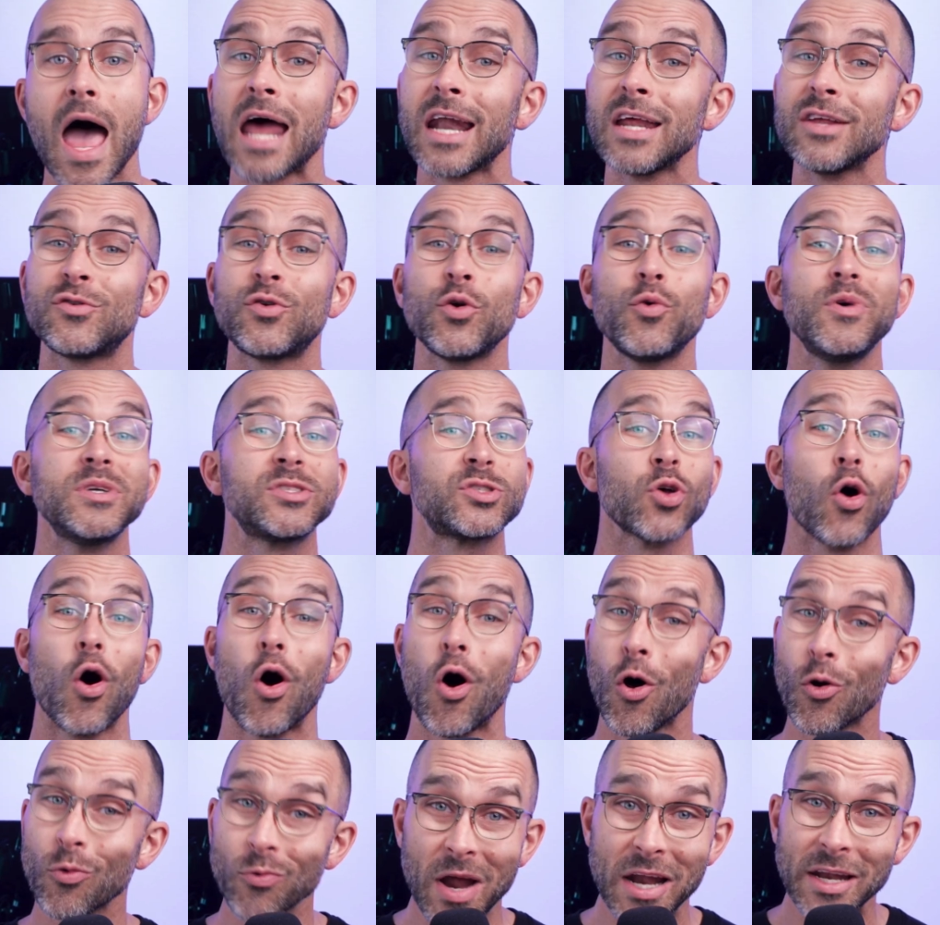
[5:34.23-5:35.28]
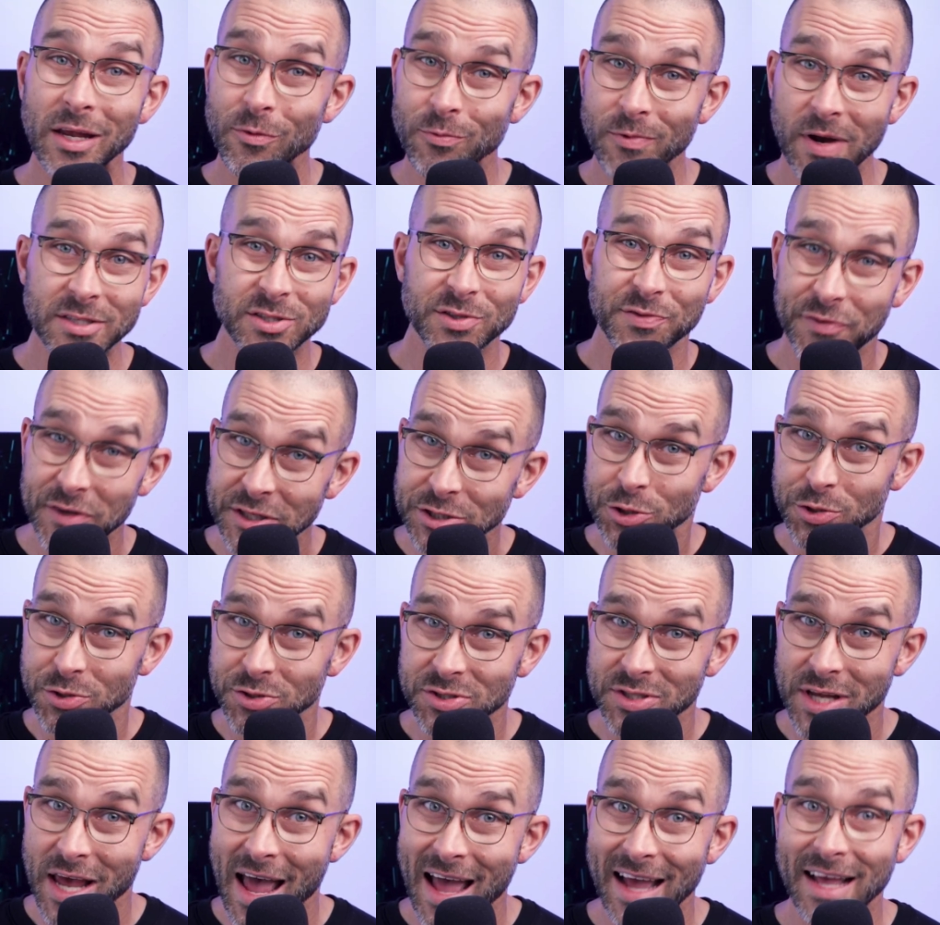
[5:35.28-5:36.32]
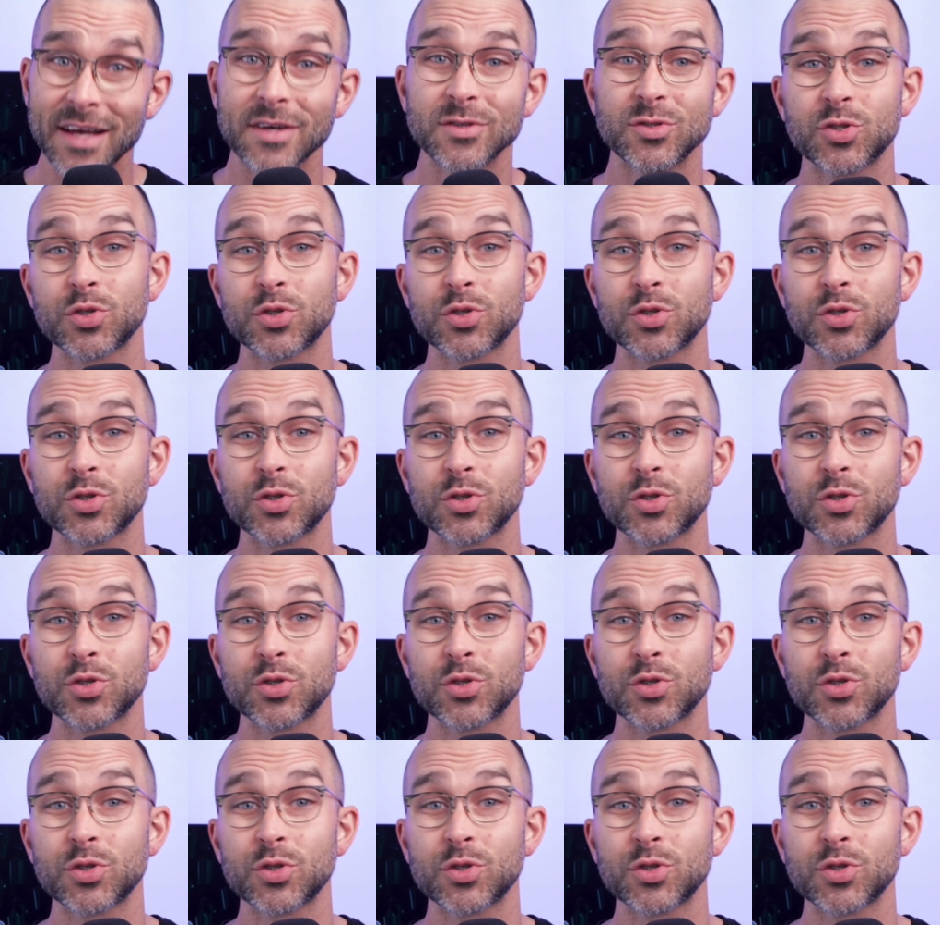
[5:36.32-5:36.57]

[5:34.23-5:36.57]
Adding to its already rich feature stack,